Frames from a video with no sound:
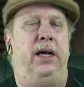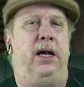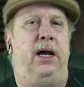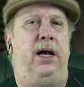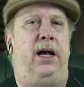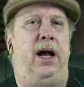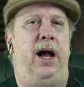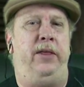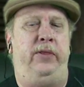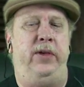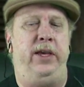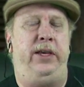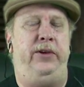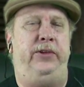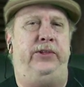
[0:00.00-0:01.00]
I
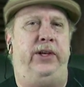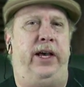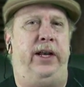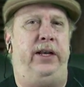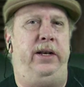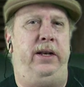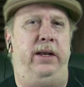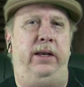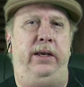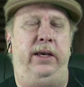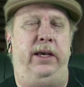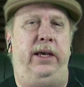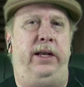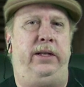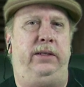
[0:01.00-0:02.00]
think you said
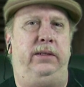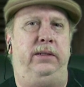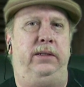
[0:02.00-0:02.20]
it